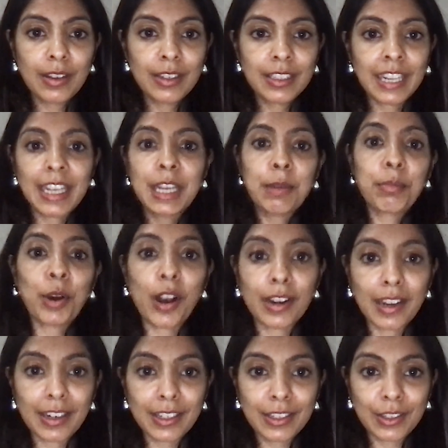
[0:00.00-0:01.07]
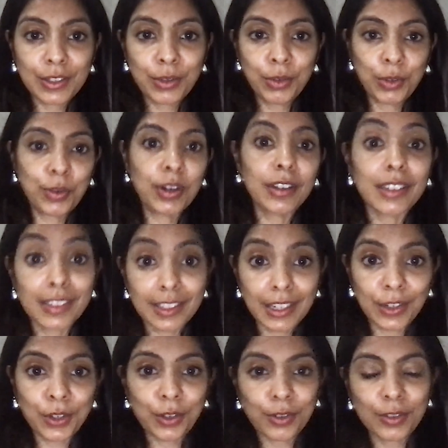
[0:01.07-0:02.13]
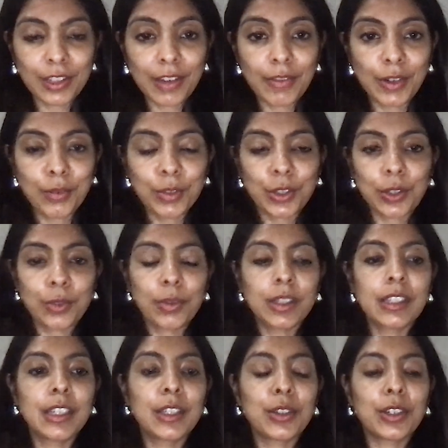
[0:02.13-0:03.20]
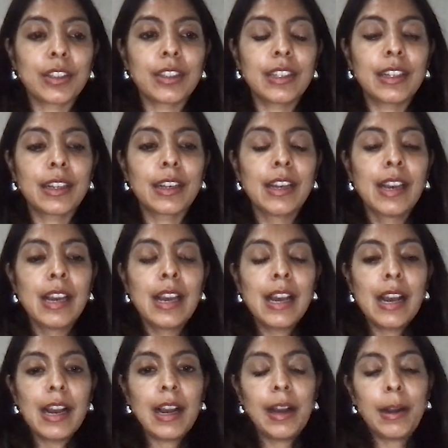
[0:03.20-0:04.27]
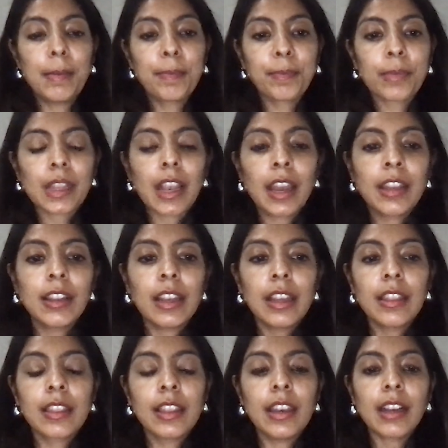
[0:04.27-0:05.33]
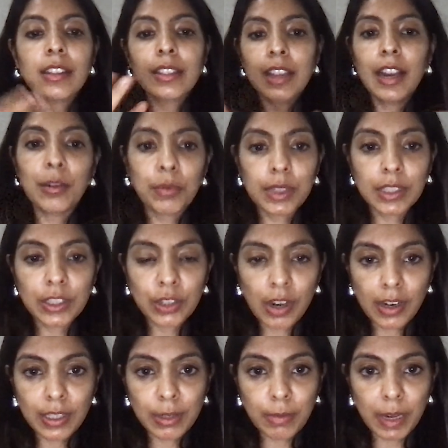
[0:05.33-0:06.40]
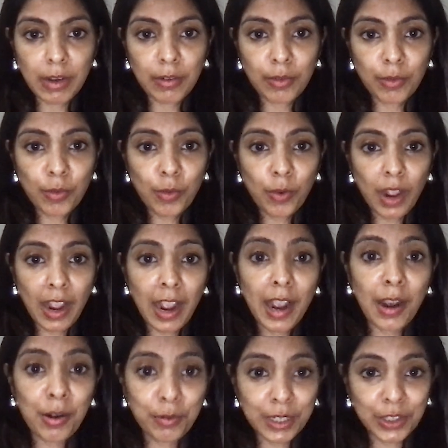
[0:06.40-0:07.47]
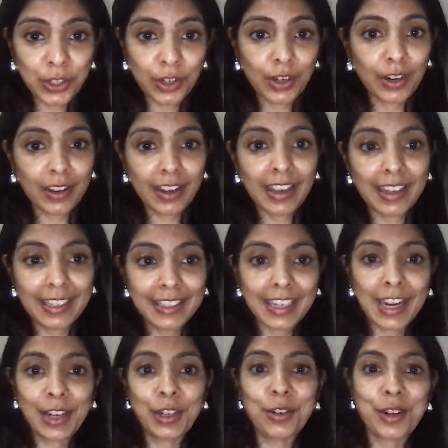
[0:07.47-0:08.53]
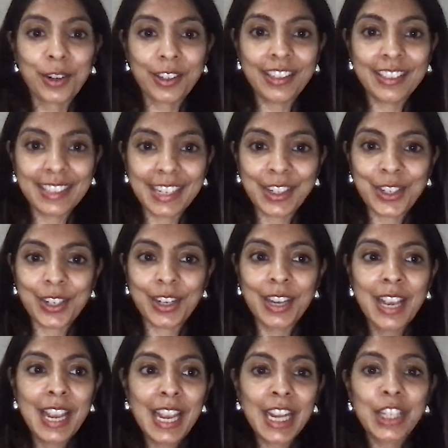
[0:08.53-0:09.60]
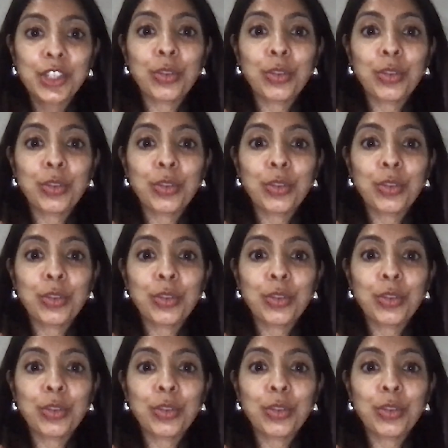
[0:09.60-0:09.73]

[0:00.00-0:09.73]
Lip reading: taking product to an organizational level, which is really interesting. And the next slide really talks about how we took an entire organization and